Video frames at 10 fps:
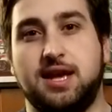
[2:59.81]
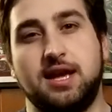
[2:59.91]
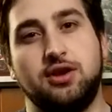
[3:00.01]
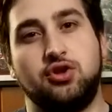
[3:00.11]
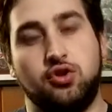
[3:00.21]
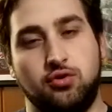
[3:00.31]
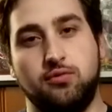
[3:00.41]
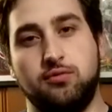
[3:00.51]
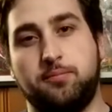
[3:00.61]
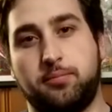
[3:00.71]
and
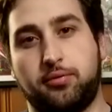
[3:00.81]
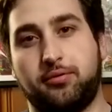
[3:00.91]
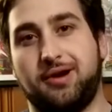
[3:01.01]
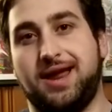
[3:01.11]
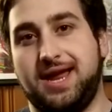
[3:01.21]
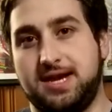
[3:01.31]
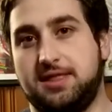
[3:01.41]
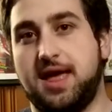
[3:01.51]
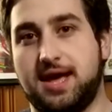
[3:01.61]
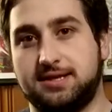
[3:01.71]
you prayed
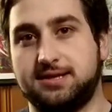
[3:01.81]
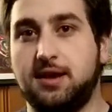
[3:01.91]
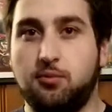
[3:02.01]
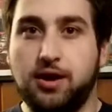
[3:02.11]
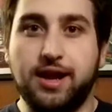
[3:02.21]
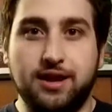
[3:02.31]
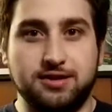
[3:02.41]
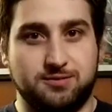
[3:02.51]
that someone else